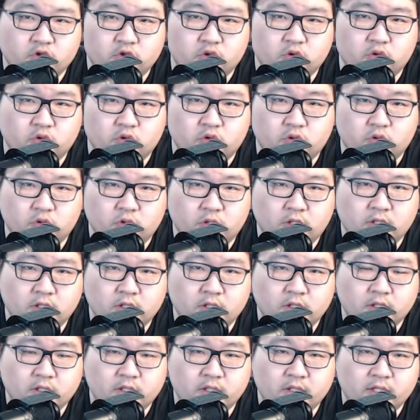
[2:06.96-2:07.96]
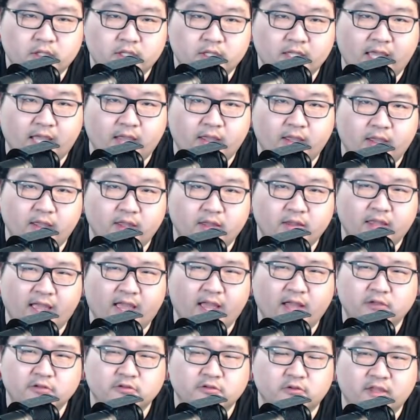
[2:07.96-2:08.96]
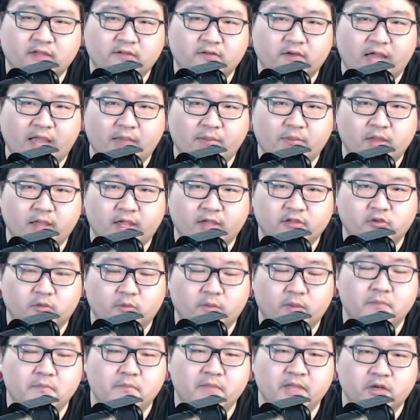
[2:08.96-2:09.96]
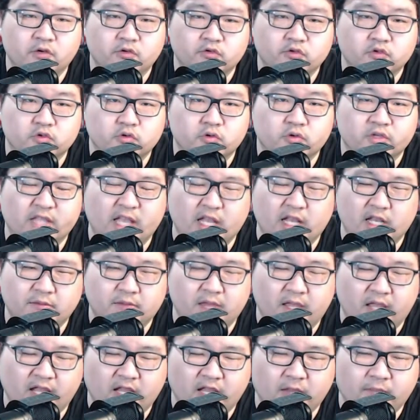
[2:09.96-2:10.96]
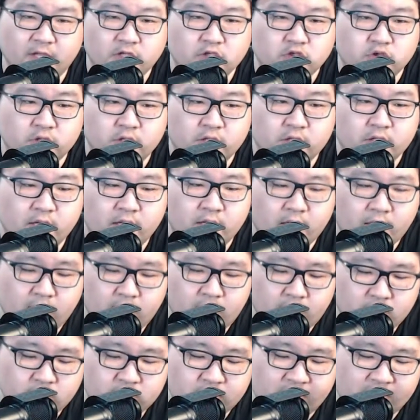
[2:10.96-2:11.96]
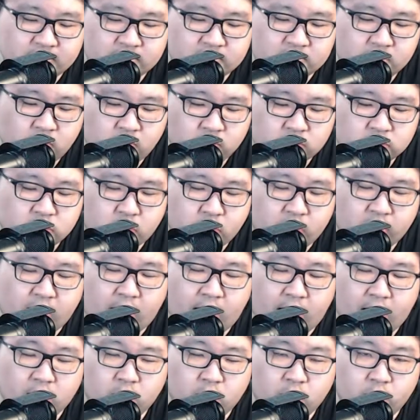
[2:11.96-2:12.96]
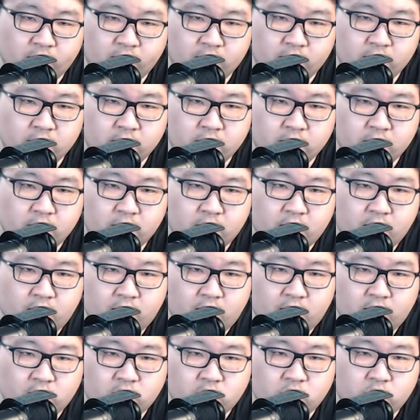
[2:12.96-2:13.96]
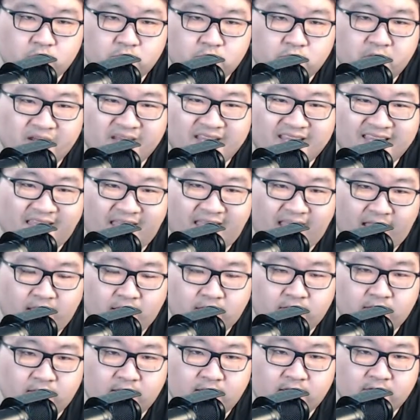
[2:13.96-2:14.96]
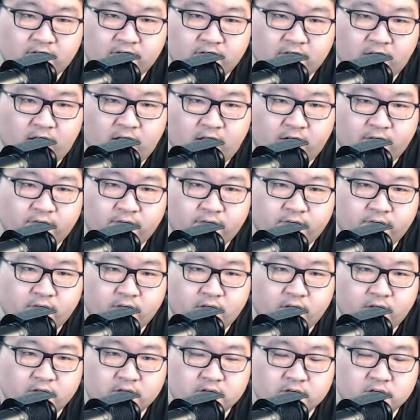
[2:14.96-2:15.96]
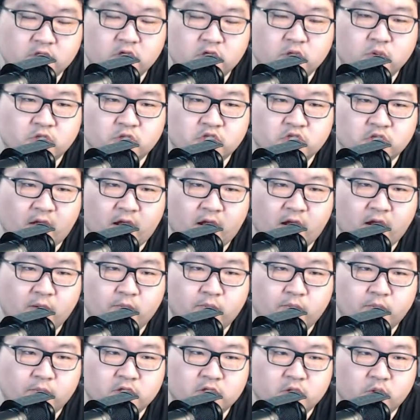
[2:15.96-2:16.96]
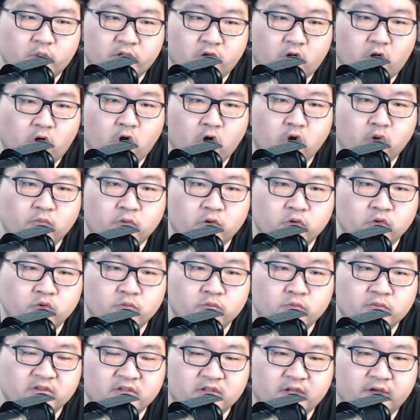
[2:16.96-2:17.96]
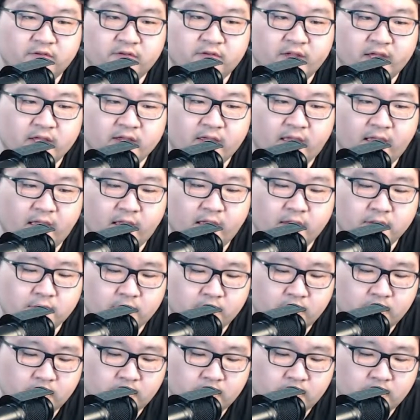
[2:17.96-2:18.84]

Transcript: school, yeah, and high school never happened in high school, but middle school and elementary, you guys know during Halloween, you would bring candy and stuff, so you would share it between your homeroom and stuff like that.